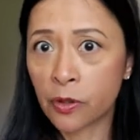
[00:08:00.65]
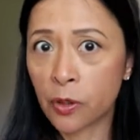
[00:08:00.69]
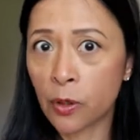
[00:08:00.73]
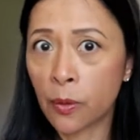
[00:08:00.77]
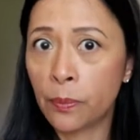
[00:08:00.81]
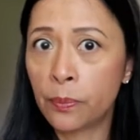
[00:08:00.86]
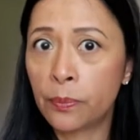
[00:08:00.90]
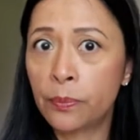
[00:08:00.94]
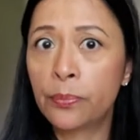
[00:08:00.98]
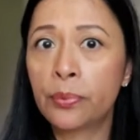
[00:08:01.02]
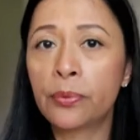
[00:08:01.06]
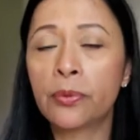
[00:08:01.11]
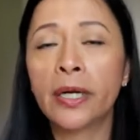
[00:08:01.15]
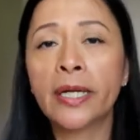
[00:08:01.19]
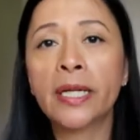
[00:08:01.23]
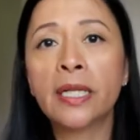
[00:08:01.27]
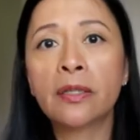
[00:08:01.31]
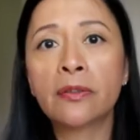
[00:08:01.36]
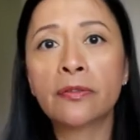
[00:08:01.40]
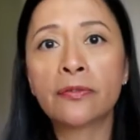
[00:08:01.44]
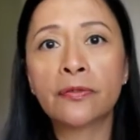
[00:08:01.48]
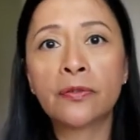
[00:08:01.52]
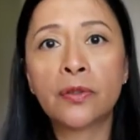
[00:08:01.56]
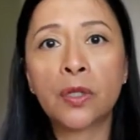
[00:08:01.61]
got
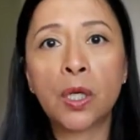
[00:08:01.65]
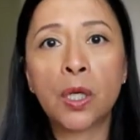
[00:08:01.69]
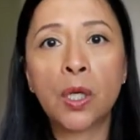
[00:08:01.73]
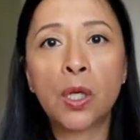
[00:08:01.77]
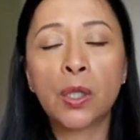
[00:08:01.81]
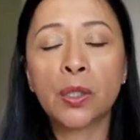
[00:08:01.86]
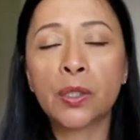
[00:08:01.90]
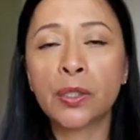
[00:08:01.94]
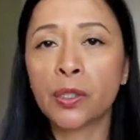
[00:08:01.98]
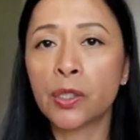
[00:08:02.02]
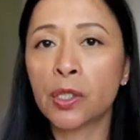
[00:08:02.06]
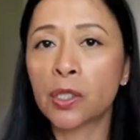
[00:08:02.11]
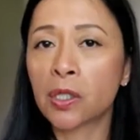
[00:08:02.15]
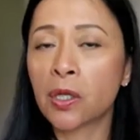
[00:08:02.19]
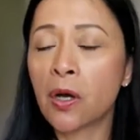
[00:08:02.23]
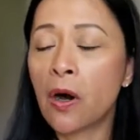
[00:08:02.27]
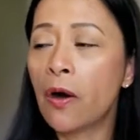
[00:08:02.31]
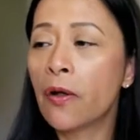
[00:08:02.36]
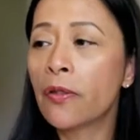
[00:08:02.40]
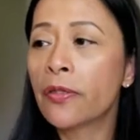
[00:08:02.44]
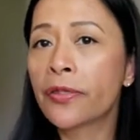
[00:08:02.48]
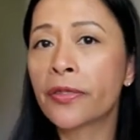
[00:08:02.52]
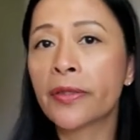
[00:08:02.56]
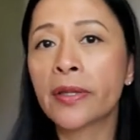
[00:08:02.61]
brain fog, you
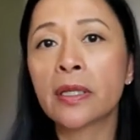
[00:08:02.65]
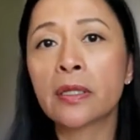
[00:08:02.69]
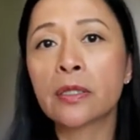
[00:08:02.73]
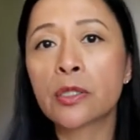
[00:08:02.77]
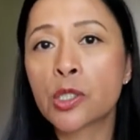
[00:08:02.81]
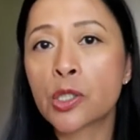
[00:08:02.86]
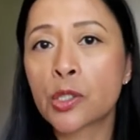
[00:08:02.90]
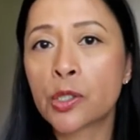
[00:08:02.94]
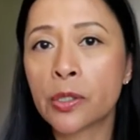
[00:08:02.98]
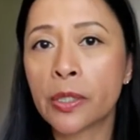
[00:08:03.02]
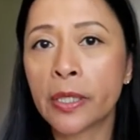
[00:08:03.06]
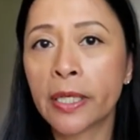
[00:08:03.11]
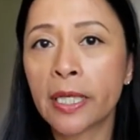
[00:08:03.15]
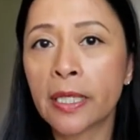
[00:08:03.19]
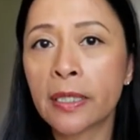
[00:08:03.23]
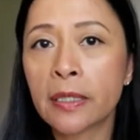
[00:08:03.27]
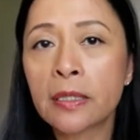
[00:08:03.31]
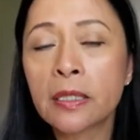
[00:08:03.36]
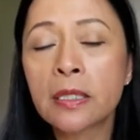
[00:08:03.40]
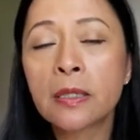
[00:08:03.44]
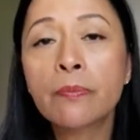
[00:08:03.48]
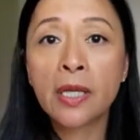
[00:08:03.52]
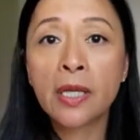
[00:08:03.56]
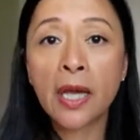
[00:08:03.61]
can't think
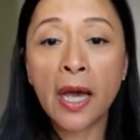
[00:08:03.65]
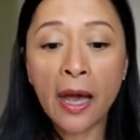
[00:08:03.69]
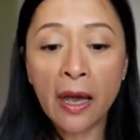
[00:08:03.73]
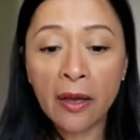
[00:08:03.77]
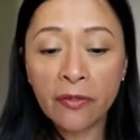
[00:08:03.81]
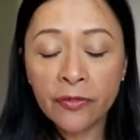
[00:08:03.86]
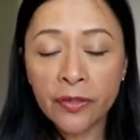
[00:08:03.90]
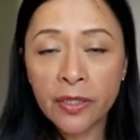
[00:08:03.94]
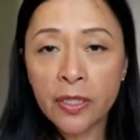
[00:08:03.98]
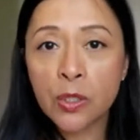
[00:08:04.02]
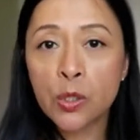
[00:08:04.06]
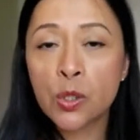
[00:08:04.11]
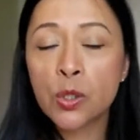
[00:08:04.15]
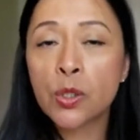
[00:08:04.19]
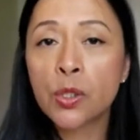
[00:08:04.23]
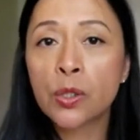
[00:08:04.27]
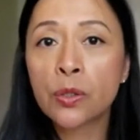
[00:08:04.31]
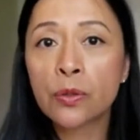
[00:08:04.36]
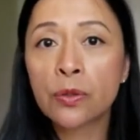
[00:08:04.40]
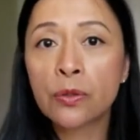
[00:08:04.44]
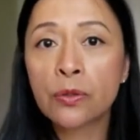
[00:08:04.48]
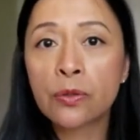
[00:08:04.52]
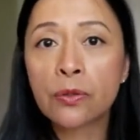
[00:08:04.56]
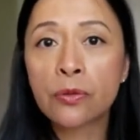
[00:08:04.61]
straight, you're having
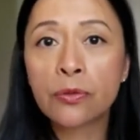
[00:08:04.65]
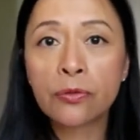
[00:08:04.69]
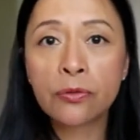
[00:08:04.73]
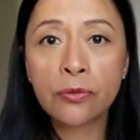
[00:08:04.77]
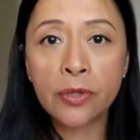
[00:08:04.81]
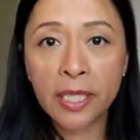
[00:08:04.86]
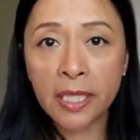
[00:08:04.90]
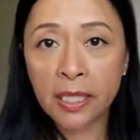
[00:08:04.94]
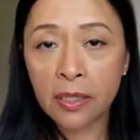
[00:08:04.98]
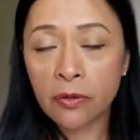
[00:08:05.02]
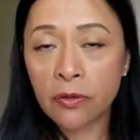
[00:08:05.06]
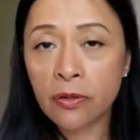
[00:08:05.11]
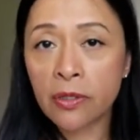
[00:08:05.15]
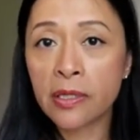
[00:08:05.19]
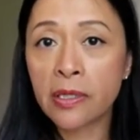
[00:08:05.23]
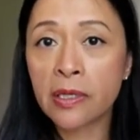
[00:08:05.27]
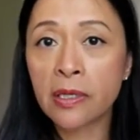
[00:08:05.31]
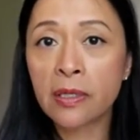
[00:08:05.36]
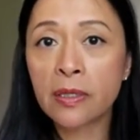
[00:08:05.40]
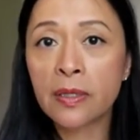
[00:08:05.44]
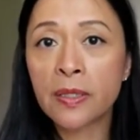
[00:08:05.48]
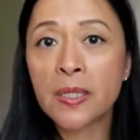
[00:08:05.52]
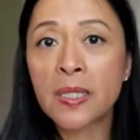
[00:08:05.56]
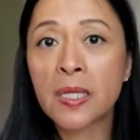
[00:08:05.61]
to read
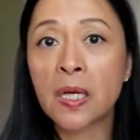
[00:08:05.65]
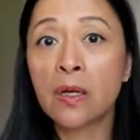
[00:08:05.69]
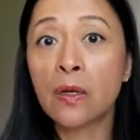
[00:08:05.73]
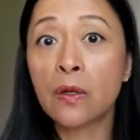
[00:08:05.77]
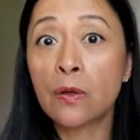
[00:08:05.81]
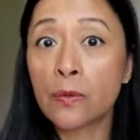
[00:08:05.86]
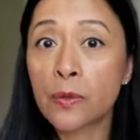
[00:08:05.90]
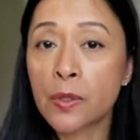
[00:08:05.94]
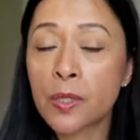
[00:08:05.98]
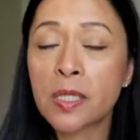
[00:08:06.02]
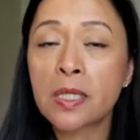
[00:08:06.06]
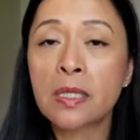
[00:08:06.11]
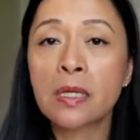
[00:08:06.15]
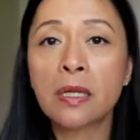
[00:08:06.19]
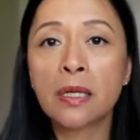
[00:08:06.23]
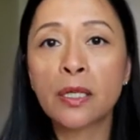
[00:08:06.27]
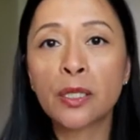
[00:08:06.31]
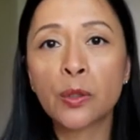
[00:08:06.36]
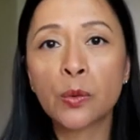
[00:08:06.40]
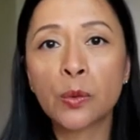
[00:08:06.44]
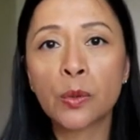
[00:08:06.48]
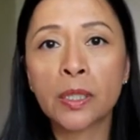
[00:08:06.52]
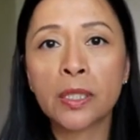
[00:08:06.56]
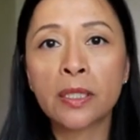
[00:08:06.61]
things a lot
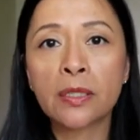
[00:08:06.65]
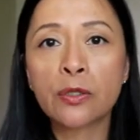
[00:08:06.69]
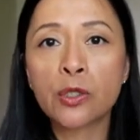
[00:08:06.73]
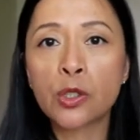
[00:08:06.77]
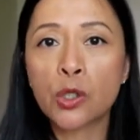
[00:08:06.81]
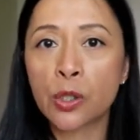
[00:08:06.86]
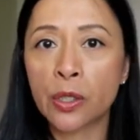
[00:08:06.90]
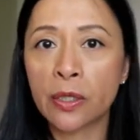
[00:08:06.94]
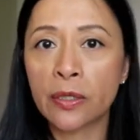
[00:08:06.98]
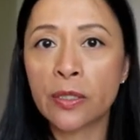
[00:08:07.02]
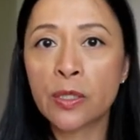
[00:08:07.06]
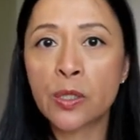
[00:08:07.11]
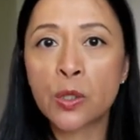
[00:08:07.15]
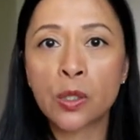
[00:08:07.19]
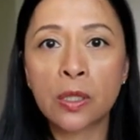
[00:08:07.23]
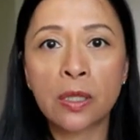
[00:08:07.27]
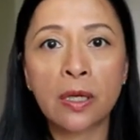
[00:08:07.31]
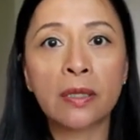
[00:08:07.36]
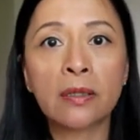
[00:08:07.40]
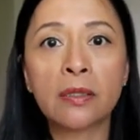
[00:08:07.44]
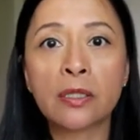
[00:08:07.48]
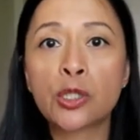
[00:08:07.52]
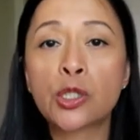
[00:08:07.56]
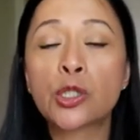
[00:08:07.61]
slower just to
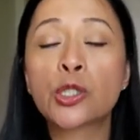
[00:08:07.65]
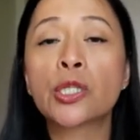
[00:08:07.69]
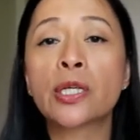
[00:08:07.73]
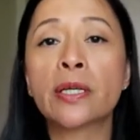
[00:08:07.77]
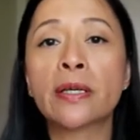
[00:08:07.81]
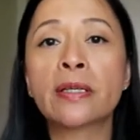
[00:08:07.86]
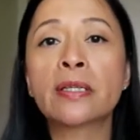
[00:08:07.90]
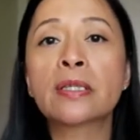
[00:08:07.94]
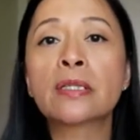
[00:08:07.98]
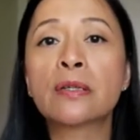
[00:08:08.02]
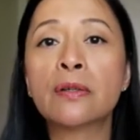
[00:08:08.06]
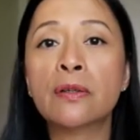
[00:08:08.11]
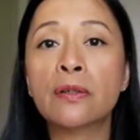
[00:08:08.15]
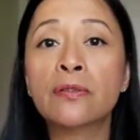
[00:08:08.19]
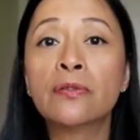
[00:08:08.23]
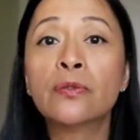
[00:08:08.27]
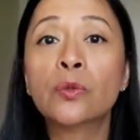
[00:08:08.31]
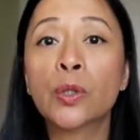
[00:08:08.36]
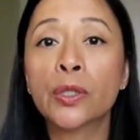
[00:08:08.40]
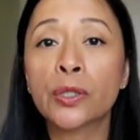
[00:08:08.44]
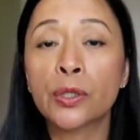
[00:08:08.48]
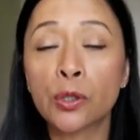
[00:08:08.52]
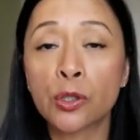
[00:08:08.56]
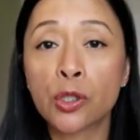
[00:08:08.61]
get the gist of
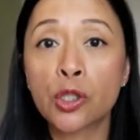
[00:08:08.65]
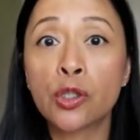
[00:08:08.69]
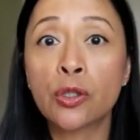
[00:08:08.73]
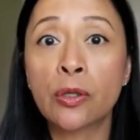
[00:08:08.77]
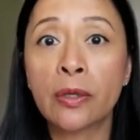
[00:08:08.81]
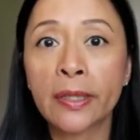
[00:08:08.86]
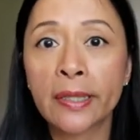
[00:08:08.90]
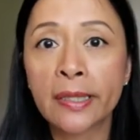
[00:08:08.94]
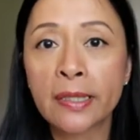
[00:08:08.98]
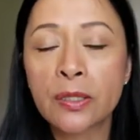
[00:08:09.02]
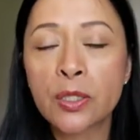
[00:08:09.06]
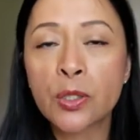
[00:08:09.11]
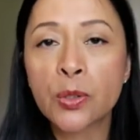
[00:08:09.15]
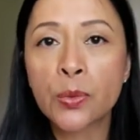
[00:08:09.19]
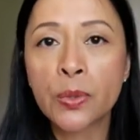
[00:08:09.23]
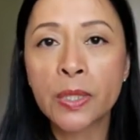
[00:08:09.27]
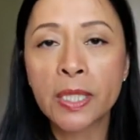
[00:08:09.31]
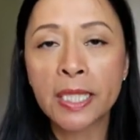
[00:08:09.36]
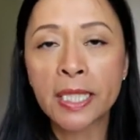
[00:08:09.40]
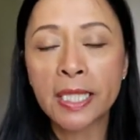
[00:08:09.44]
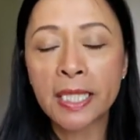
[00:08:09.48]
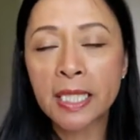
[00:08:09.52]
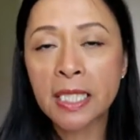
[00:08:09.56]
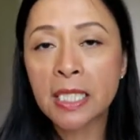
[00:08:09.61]
what you're trying to
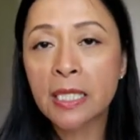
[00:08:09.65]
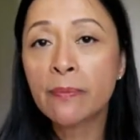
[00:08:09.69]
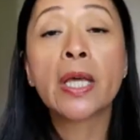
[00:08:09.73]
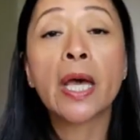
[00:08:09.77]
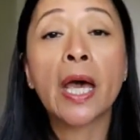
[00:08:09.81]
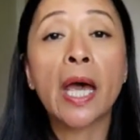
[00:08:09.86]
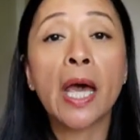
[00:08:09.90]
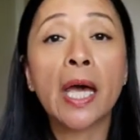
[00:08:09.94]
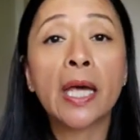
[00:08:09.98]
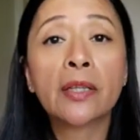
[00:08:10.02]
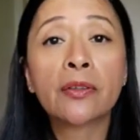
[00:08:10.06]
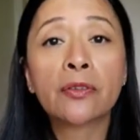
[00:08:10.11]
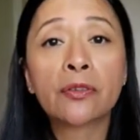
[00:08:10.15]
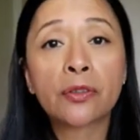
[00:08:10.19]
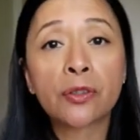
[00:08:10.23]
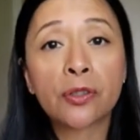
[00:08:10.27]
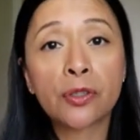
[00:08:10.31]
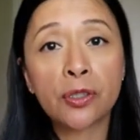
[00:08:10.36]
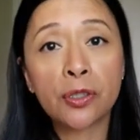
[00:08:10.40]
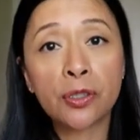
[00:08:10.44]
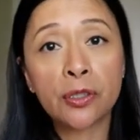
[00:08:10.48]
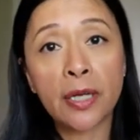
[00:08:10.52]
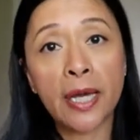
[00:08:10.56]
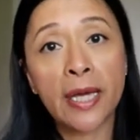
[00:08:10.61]
read, and
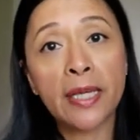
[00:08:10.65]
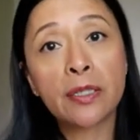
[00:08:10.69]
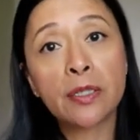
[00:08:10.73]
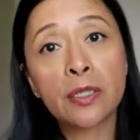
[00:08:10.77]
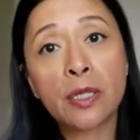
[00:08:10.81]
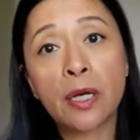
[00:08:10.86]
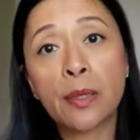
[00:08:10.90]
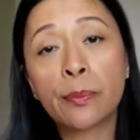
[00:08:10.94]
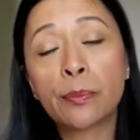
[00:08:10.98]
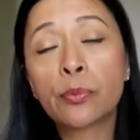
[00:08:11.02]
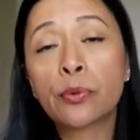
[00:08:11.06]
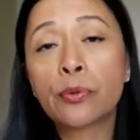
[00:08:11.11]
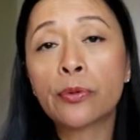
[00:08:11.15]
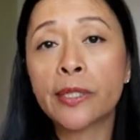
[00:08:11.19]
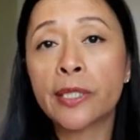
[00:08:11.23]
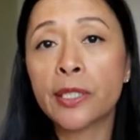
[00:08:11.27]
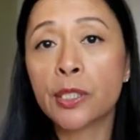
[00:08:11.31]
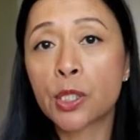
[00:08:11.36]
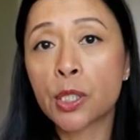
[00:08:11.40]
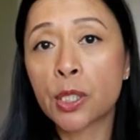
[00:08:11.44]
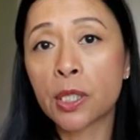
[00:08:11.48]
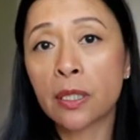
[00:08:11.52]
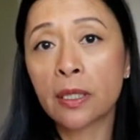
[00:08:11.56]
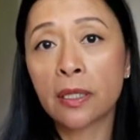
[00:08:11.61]
you end up
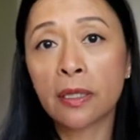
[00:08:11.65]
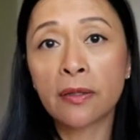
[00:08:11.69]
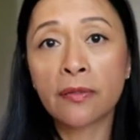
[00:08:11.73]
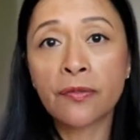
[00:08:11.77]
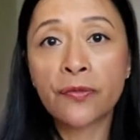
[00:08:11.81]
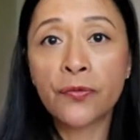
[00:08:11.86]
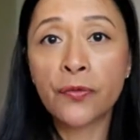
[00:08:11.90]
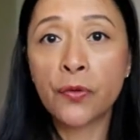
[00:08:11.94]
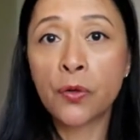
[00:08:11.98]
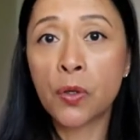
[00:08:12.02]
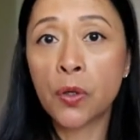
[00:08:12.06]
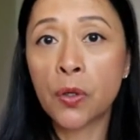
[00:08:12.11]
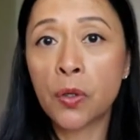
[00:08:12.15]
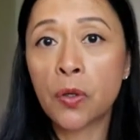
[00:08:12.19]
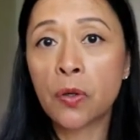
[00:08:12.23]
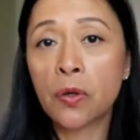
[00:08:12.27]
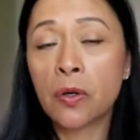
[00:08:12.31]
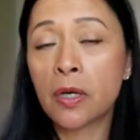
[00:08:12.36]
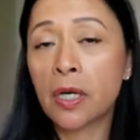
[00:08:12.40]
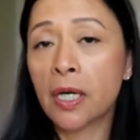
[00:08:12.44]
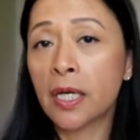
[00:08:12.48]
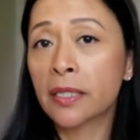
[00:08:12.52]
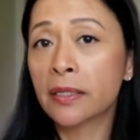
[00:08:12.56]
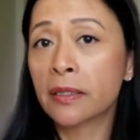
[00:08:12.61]
reaching for
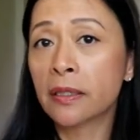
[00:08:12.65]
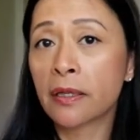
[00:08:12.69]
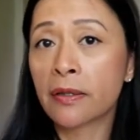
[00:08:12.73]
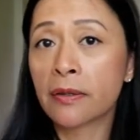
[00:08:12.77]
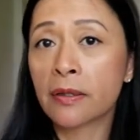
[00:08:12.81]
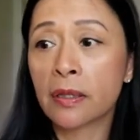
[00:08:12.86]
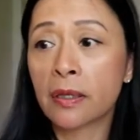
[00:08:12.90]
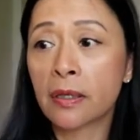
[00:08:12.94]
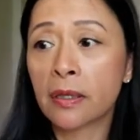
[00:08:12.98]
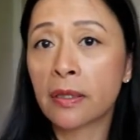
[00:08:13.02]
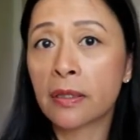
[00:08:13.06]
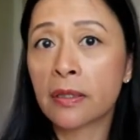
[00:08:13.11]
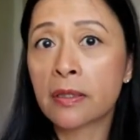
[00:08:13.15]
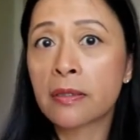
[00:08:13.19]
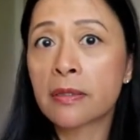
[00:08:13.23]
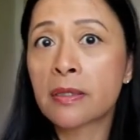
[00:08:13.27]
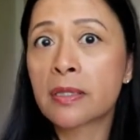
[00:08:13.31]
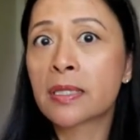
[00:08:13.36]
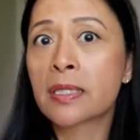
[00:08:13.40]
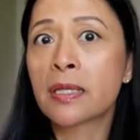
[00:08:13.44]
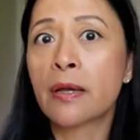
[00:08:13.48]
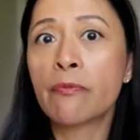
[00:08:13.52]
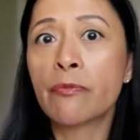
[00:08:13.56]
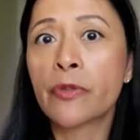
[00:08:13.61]
another
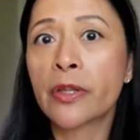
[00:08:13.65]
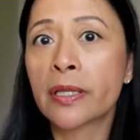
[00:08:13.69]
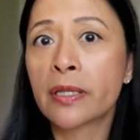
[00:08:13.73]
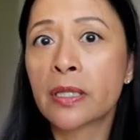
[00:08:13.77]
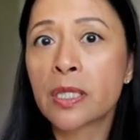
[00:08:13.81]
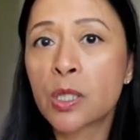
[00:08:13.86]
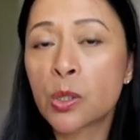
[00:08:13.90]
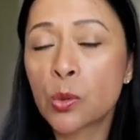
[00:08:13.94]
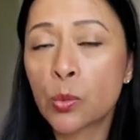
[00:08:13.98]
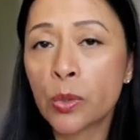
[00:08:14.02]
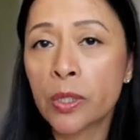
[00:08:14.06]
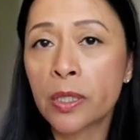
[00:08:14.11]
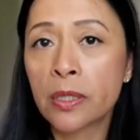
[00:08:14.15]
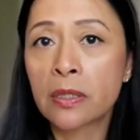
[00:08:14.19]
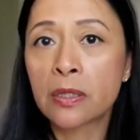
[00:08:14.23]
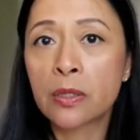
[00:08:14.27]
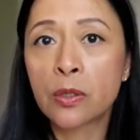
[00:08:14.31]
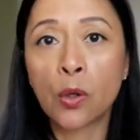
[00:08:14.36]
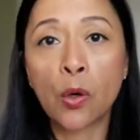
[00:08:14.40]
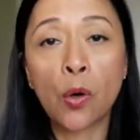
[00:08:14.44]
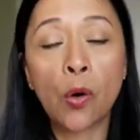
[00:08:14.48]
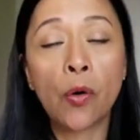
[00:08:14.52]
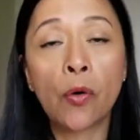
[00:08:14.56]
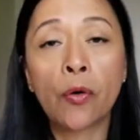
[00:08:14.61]
something sweet
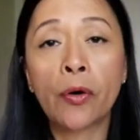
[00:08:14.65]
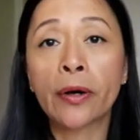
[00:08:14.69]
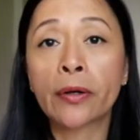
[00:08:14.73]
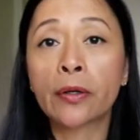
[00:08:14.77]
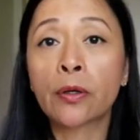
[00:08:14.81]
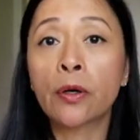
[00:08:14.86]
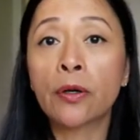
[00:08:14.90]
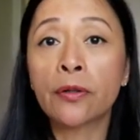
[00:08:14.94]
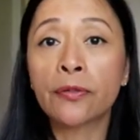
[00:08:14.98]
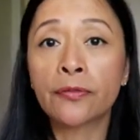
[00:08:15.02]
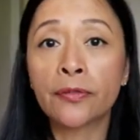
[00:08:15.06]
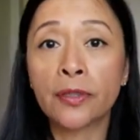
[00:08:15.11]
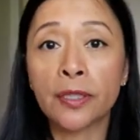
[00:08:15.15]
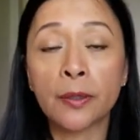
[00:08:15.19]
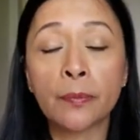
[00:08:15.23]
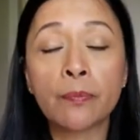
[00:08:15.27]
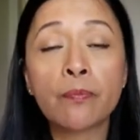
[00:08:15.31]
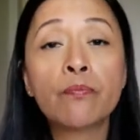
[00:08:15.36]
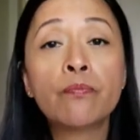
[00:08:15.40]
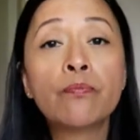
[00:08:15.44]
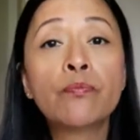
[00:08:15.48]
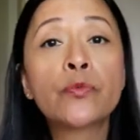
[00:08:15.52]
or a coffee,